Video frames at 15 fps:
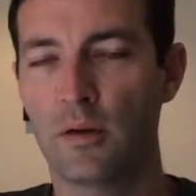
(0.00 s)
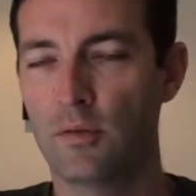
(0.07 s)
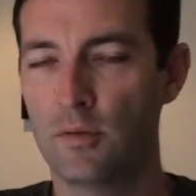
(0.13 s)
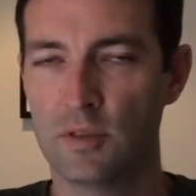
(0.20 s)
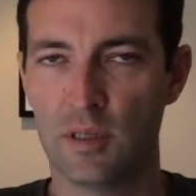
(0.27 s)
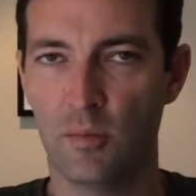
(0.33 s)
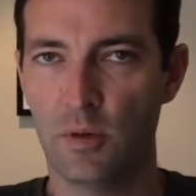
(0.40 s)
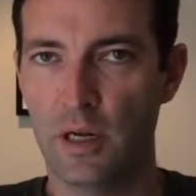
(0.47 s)

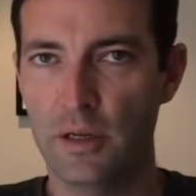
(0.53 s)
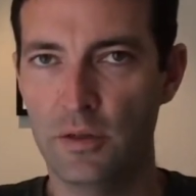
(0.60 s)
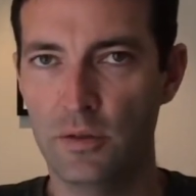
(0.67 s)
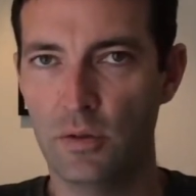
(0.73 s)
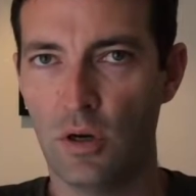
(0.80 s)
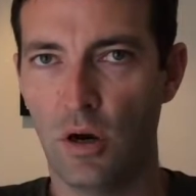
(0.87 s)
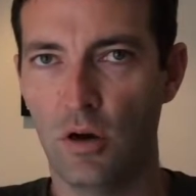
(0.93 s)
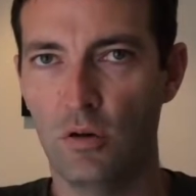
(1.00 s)
someone I knew
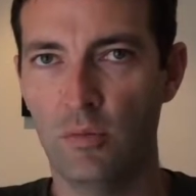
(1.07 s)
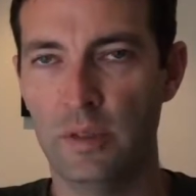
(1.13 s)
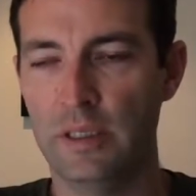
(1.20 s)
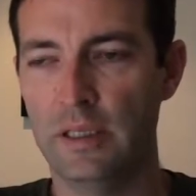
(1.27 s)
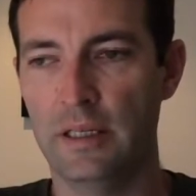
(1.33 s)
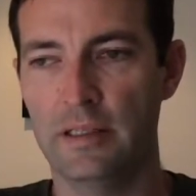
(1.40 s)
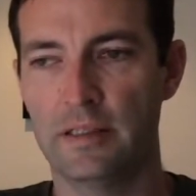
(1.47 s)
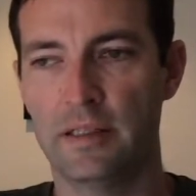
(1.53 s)
called
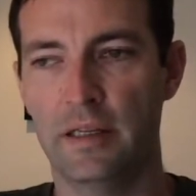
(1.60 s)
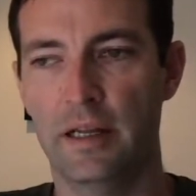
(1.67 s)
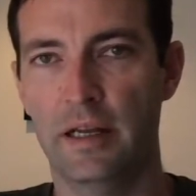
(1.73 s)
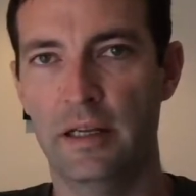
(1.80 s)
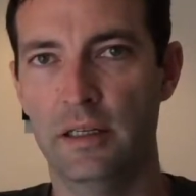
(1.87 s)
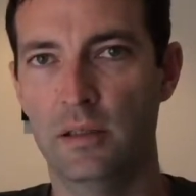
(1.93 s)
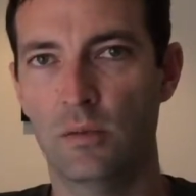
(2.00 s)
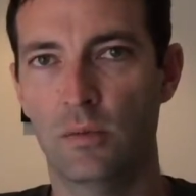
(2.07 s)
me and said,
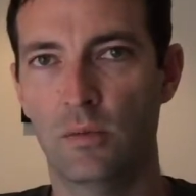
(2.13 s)
hey,